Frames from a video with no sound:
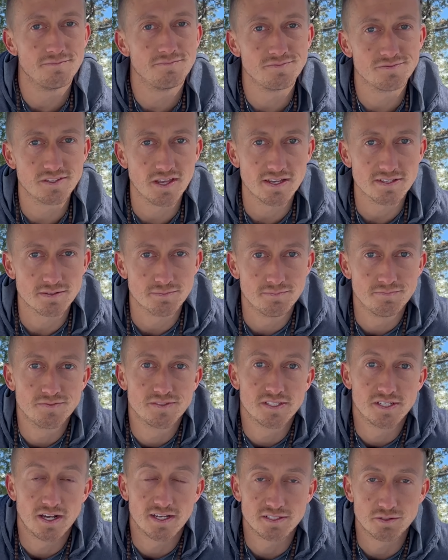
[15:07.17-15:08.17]
It's awesome.
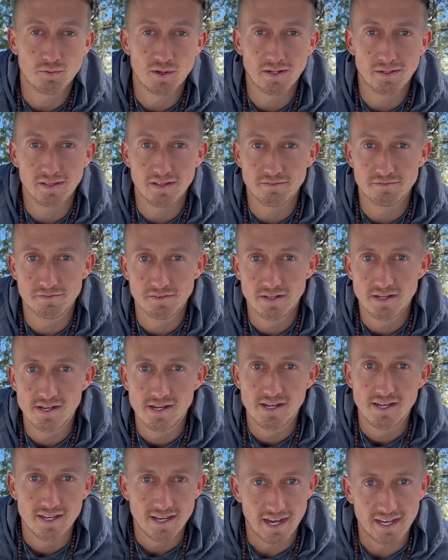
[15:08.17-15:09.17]
It's an awesome way to live.
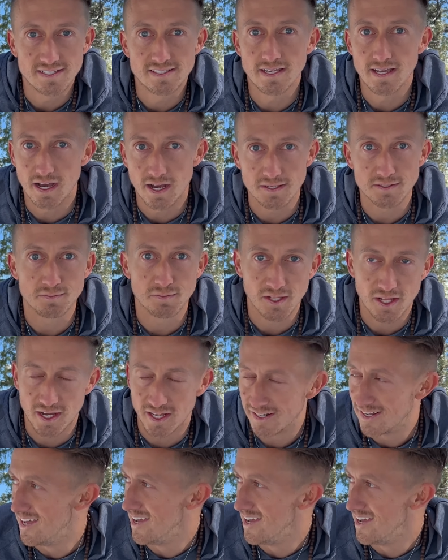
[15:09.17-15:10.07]
I say awesome a lot.